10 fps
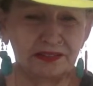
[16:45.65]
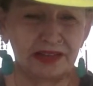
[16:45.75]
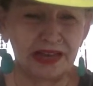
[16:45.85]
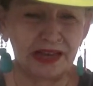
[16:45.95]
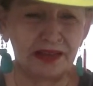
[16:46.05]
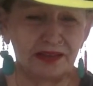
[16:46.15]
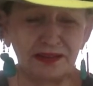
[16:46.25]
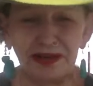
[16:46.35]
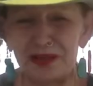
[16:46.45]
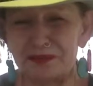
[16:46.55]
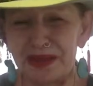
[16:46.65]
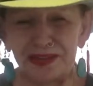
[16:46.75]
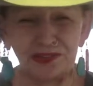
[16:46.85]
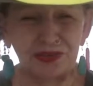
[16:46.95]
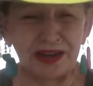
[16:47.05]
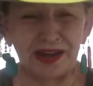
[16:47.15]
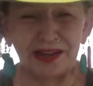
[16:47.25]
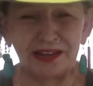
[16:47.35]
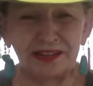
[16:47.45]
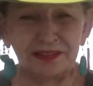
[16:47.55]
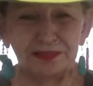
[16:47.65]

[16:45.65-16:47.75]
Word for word: Okay, they're not patriotic.